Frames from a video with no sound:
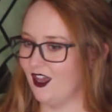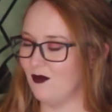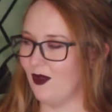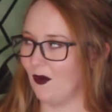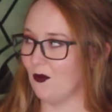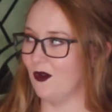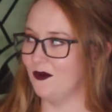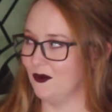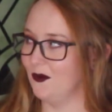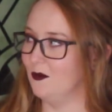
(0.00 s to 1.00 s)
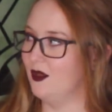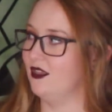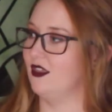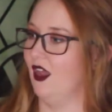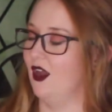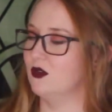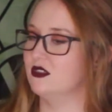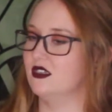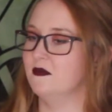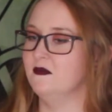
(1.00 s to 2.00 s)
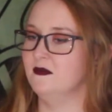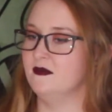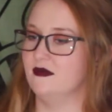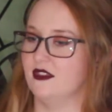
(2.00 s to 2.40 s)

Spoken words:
about one room in the house.